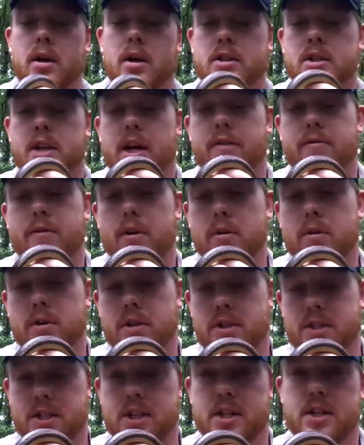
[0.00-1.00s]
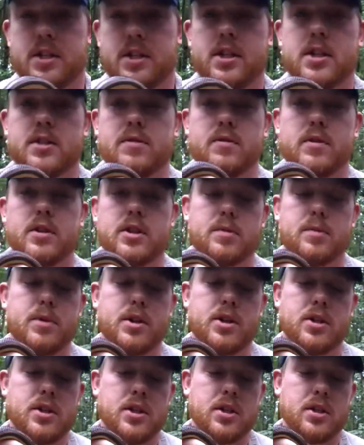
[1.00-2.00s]
snake fungal disease is for this
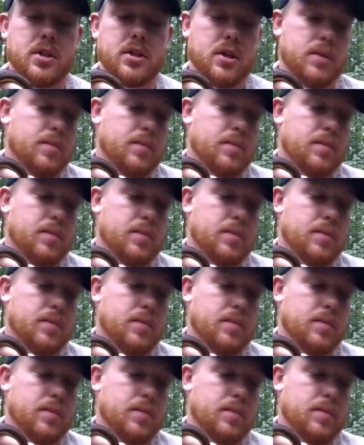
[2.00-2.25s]
species.